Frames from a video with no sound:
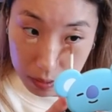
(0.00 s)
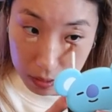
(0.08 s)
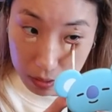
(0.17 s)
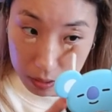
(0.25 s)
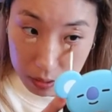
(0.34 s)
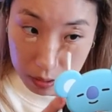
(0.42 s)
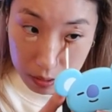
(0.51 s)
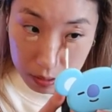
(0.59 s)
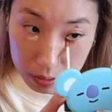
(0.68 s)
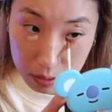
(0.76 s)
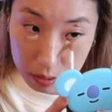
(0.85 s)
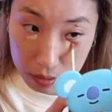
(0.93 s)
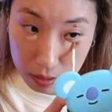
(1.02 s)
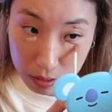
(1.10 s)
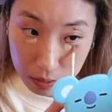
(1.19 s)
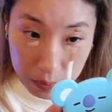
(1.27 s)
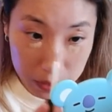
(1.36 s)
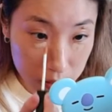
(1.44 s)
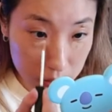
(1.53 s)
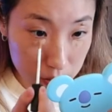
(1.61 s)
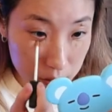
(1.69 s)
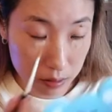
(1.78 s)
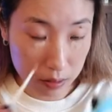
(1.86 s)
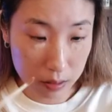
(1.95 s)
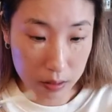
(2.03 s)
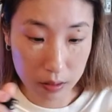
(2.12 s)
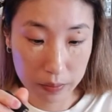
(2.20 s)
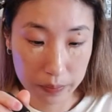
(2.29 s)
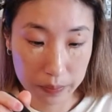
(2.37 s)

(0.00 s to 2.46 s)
this is the best concealer.